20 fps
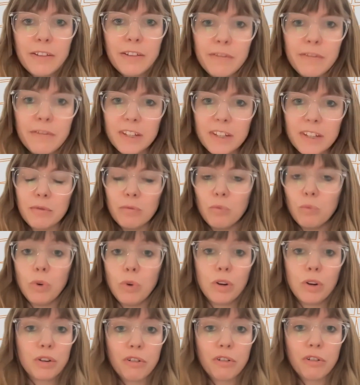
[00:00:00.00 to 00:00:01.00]
I think
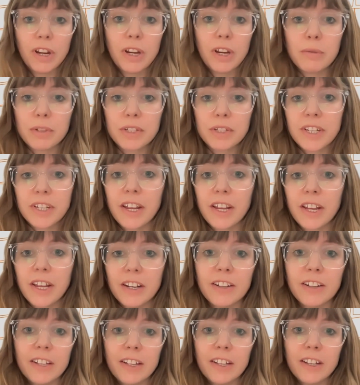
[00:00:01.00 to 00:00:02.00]
what Craig was
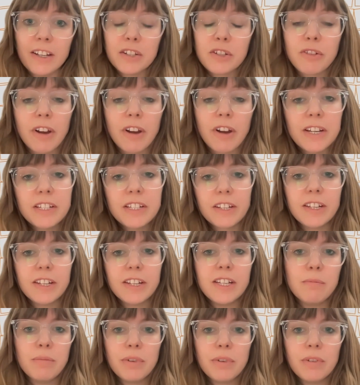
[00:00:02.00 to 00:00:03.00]
saying earlier, try to
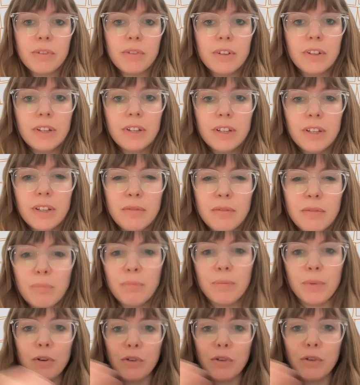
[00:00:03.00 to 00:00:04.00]
keep
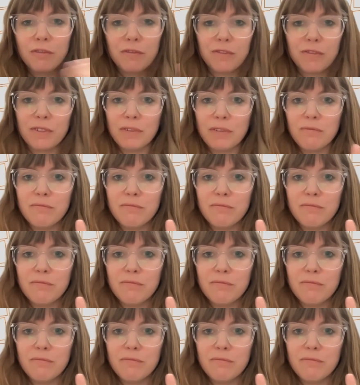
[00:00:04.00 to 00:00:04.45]
both